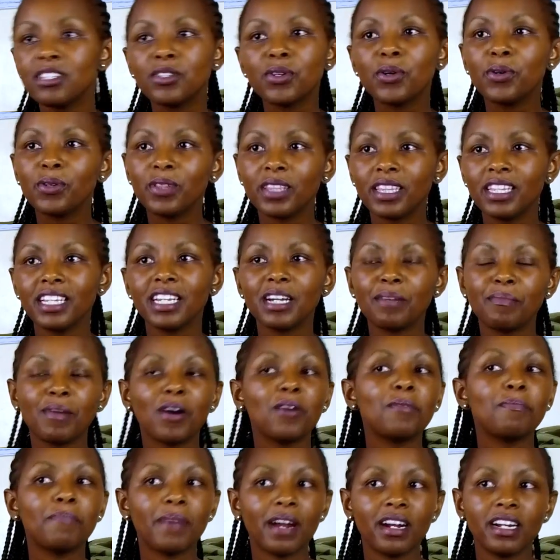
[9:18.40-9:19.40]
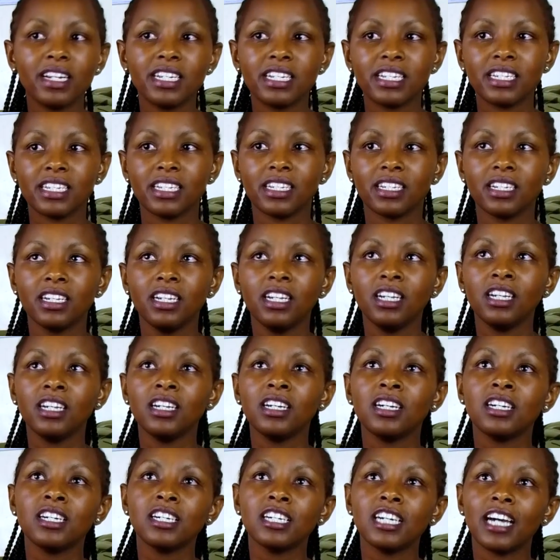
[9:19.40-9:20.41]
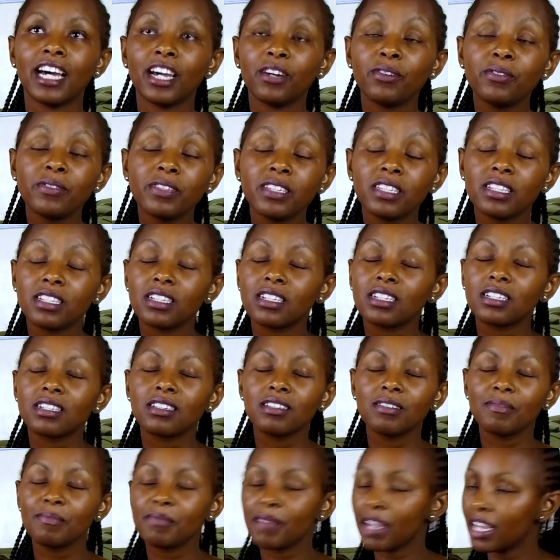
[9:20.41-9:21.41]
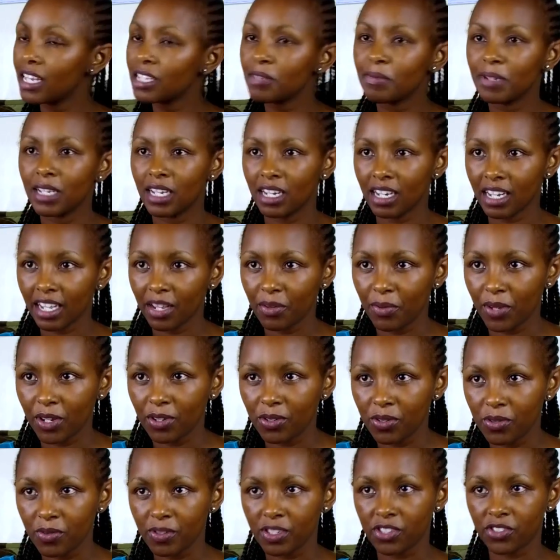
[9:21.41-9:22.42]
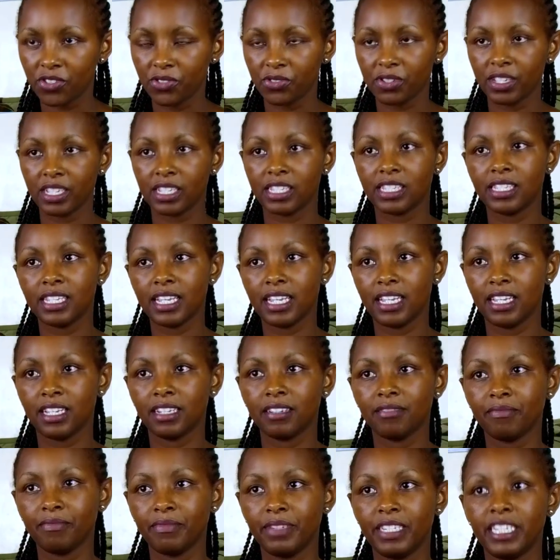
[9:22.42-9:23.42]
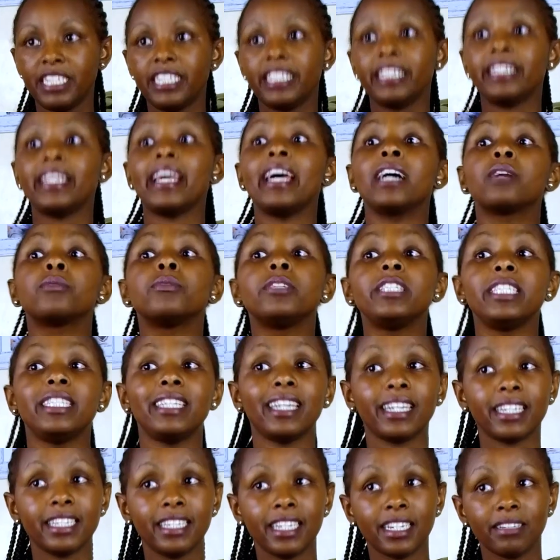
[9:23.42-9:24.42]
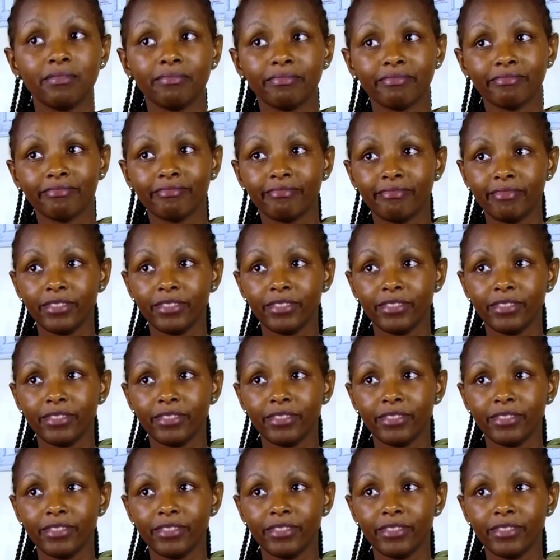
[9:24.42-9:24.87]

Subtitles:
This whole thing about parenting, my husband and I were always joking, saying, ni shida ya kujitakia.